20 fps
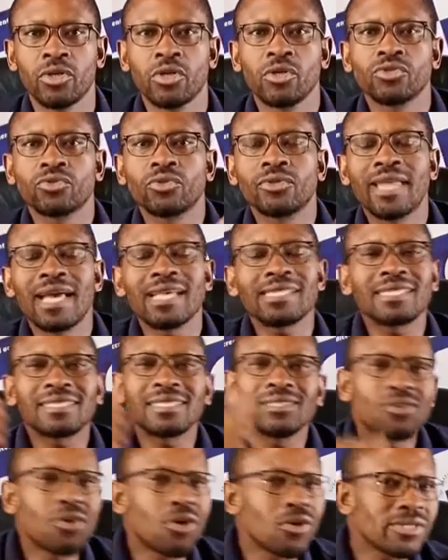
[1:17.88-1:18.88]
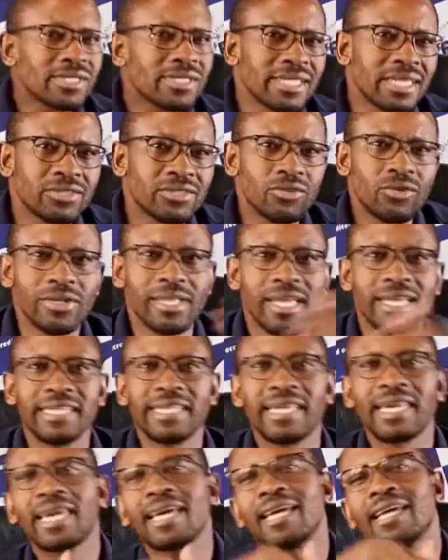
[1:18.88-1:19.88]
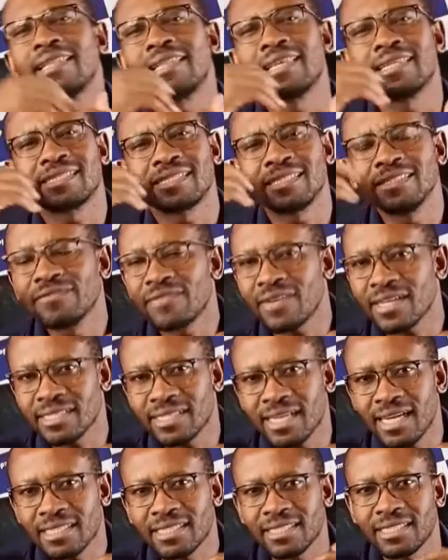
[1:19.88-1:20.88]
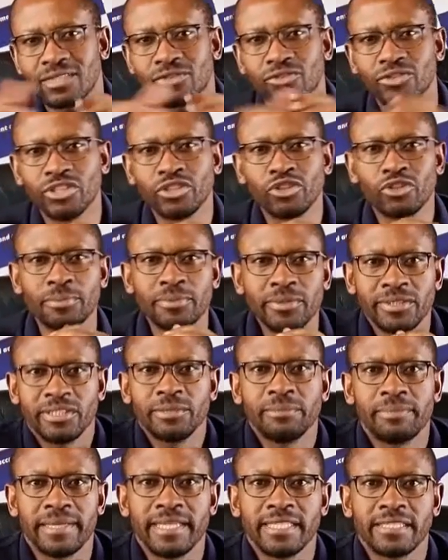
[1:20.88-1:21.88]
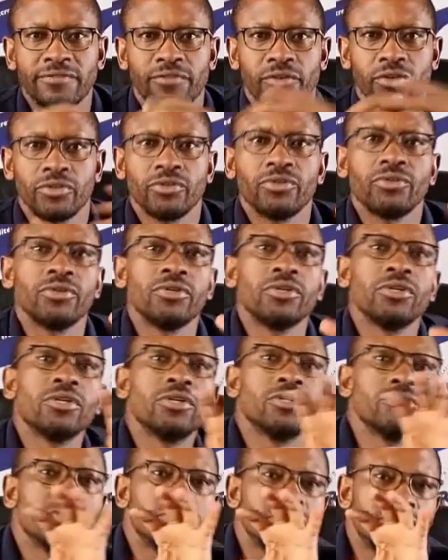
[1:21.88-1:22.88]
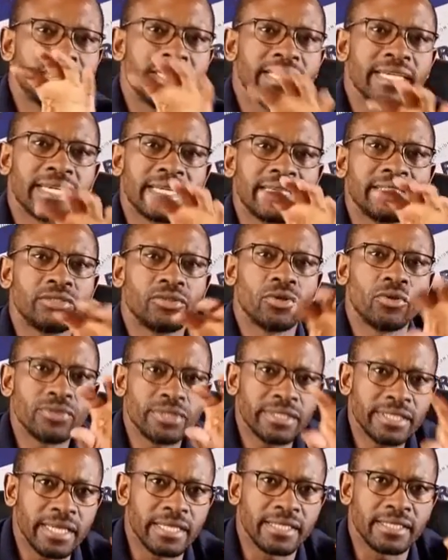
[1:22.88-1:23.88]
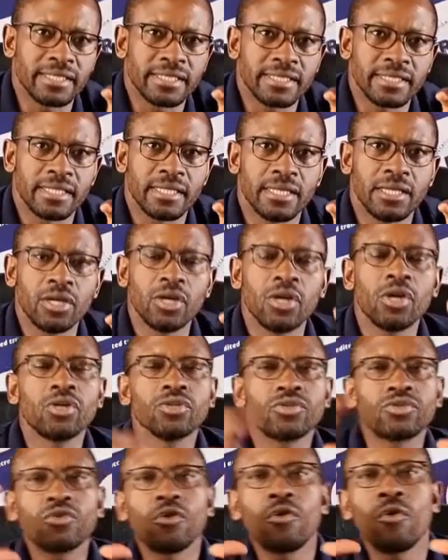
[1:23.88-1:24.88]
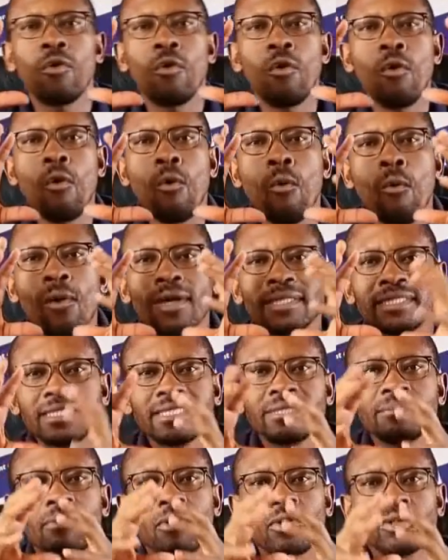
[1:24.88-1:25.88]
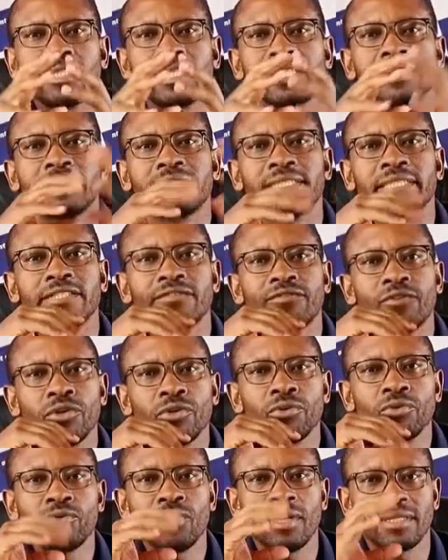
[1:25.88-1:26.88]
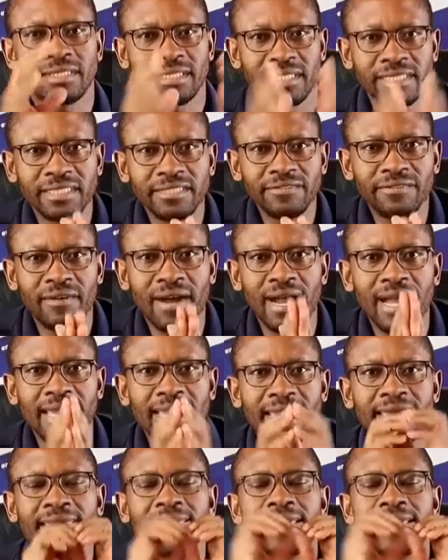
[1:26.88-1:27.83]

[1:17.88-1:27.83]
So there are certain costs that you're going to incur. There's infrastructure that you need to put in place for you to generate those sales. So what is important is for you to identify